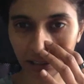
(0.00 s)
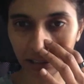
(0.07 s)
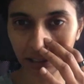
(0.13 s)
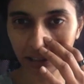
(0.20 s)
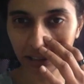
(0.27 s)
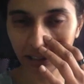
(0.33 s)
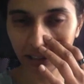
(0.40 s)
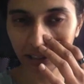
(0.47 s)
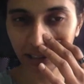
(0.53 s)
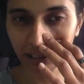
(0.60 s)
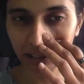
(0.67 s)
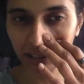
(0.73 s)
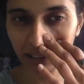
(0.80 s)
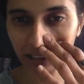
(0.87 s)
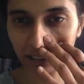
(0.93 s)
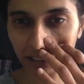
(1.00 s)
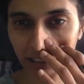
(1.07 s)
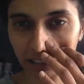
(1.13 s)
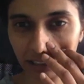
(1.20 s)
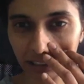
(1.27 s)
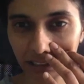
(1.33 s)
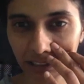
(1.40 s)

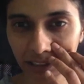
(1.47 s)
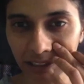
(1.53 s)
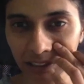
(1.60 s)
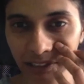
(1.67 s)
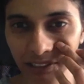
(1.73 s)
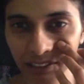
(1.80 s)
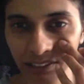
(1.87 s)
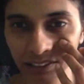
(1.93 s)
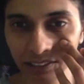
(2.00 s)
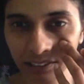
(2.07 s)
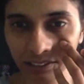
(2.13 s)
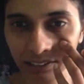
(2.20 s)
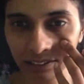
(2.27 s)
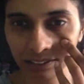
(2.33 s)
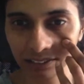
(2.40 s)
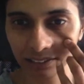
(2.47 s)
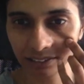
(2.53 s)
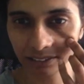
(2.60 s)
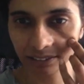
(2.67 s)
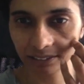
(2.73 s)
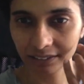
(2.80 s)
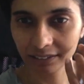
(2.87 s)

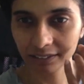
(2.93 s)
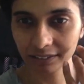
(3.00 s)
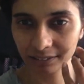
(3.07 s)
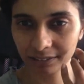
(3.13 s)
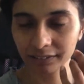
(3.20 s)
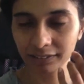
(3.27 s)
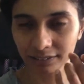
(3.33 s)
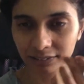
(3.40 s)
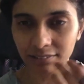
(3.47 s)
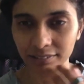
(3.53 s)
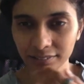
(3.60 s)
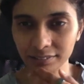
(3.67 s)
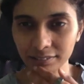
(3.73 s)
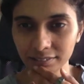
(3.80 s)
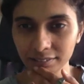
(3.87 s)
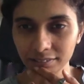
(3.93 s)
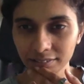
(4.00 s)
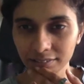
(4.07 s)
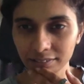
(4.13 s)
This person isn't speaking.